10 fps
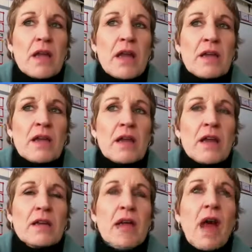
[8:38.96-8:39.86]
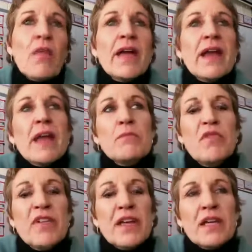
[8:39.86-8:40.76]
And now that I'm
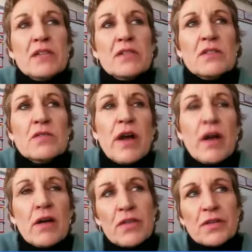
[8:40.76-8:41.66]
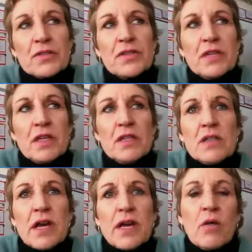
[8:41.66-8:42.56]
moving into a healthier stage,
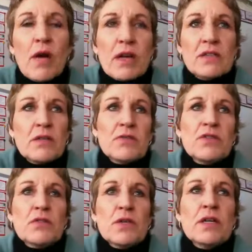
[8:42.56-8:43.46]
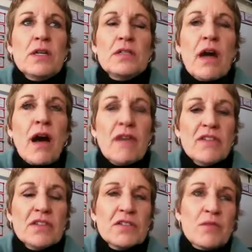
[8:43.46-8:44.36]
I don't walk down the street and it's
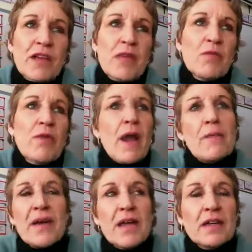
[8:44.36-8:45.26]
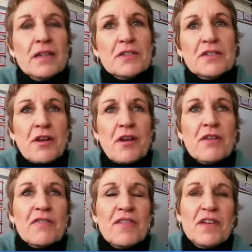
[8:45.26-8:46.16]
obvious. When I would wrap my head in a
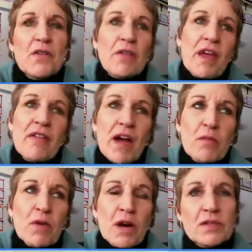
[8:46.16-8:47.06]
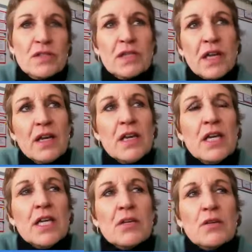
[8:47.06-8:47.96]
scarf and you don't have eyebrows, and
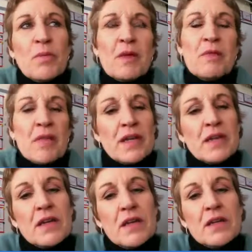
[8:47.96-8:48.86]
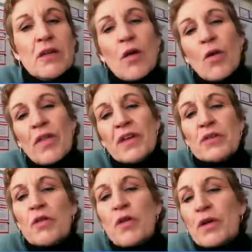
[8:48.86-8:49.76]
you know, people then know that
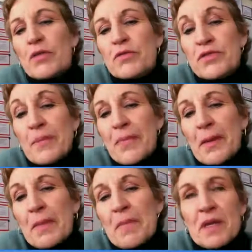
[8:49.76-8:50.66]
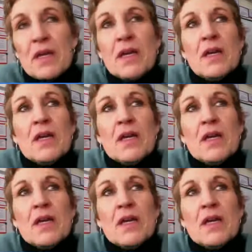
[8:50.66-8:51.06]
you're going through something big.